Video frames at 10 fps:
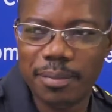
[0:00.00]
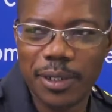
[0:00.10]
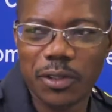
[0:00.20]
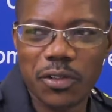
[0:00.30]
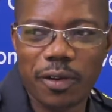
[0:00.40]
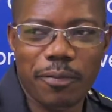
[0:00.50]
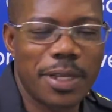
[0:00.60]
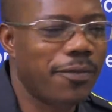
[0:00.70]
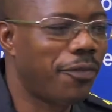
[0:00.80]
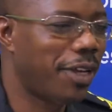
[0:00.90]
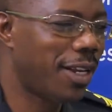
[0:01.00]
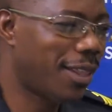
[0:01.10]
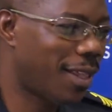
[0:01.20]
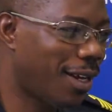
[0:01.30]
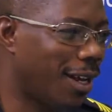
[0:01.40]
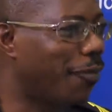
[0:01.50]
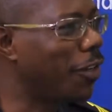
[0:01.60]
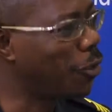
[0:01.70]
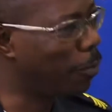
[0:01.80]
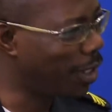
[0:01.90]
because you have been very thorough and very
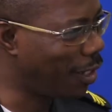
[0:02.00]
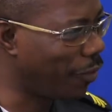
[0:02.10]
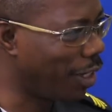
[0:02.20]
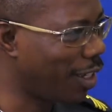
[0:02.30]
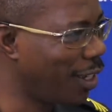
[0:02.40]
specific